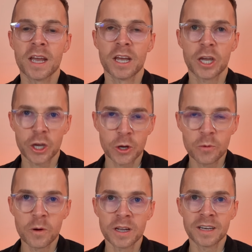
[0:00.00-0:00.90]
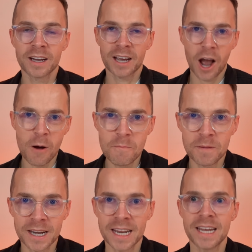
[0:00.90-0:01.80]
human
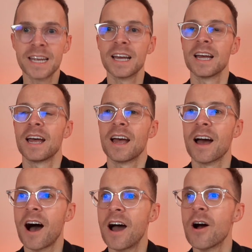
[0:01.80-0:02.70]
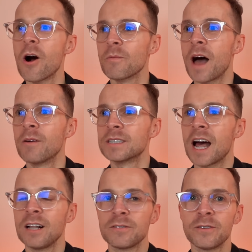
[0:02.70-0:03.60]
company I hope that was
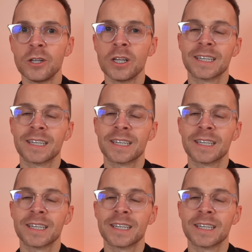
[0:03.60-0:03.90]
helpful.